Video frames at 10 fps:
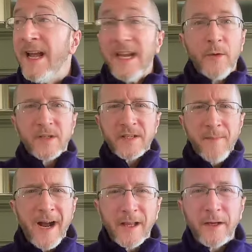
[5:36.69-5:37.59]
He was
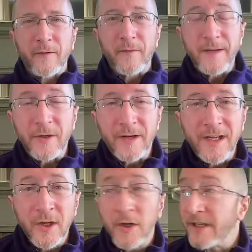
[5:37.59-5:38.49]
smiling from ear
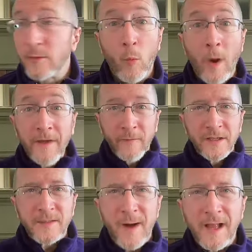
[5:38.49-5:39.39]
to ear. His wife
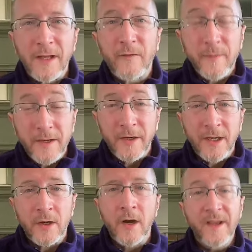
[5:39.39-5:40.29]
was smiling from ear to
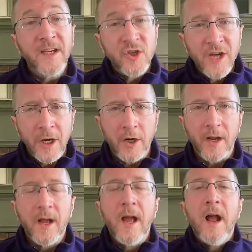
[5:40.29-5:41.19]
ear, and he shared